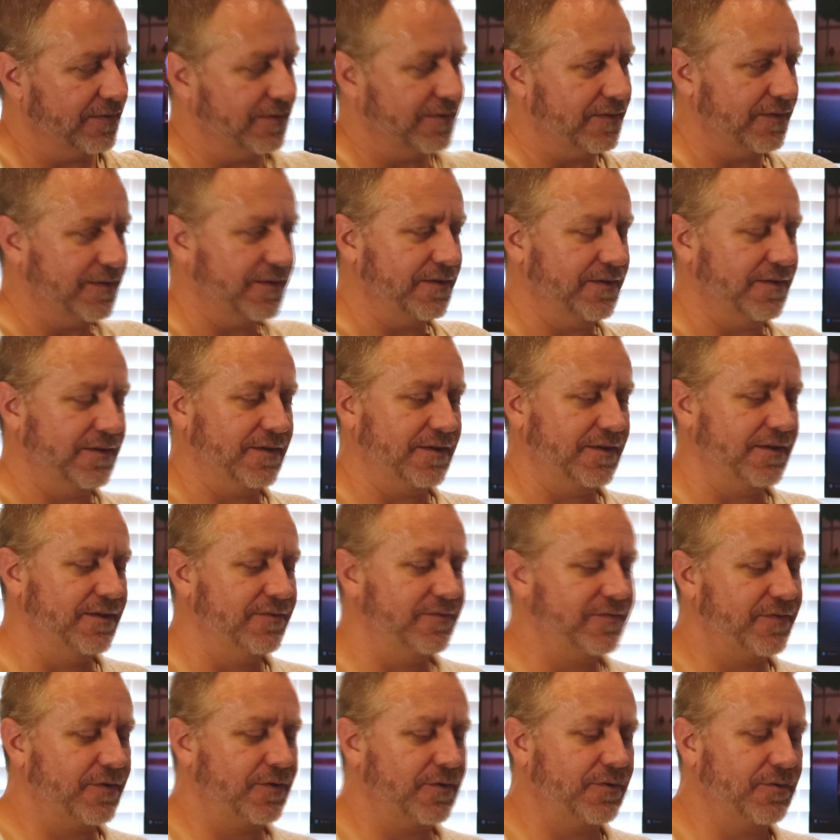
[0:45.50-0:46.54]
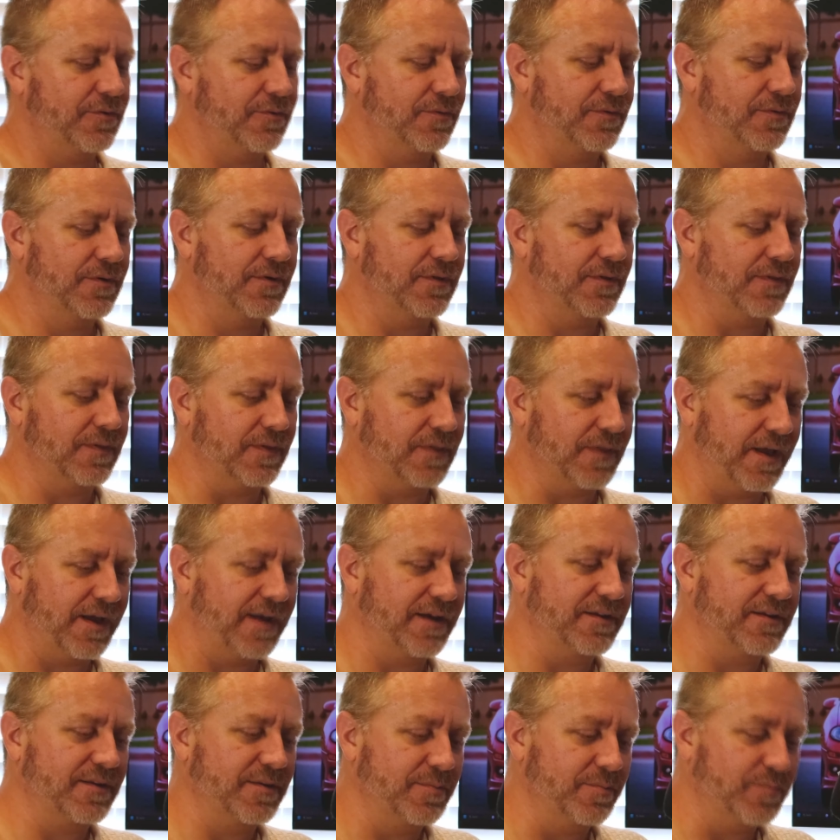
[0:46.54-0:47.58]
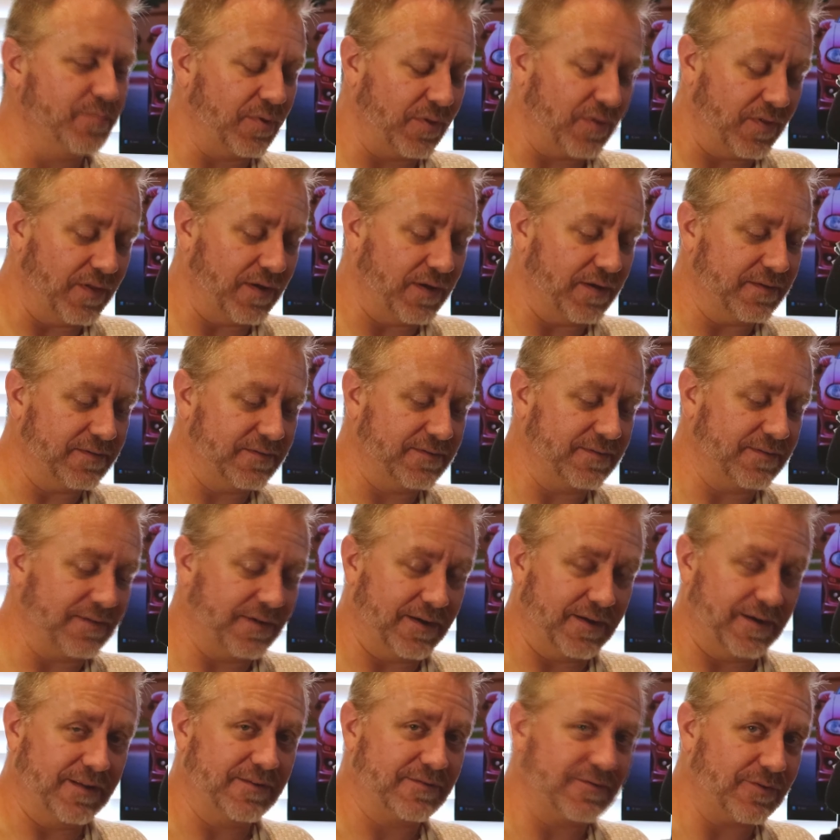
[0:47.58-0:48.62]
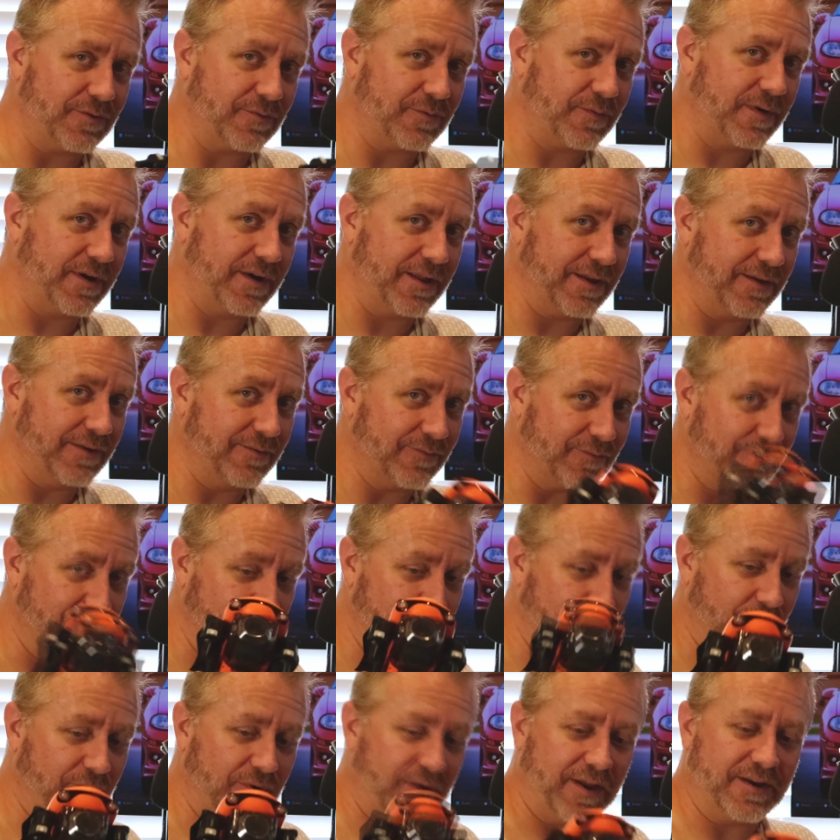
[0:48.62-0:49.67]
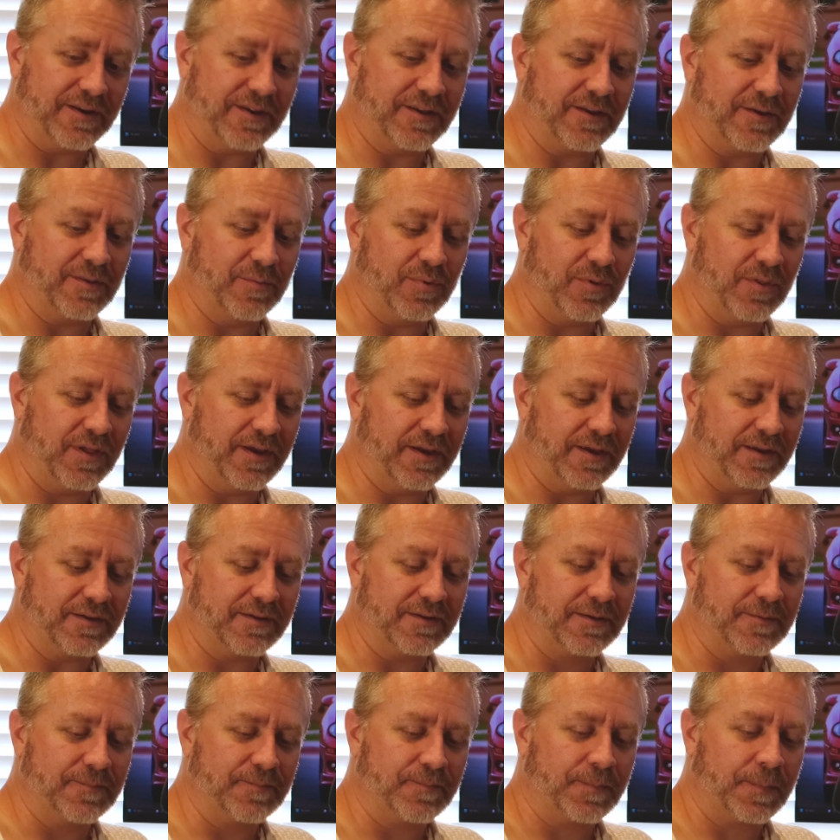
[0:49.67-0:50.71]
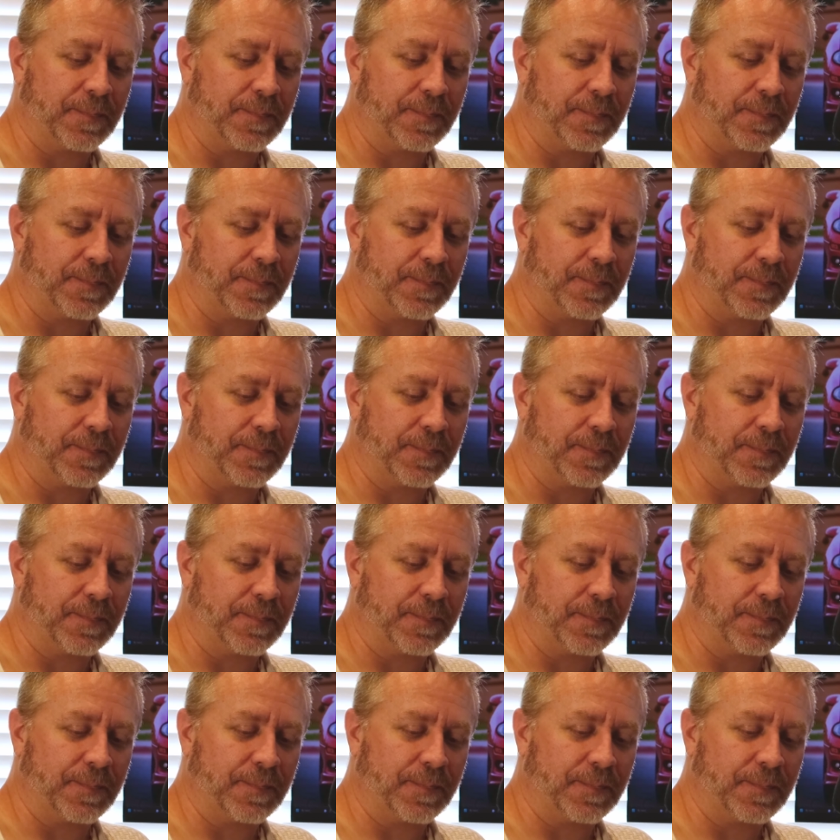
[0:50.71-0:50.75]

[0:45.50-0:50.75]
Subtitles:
the EVO Lite Plus, and it's already remote ID compliant.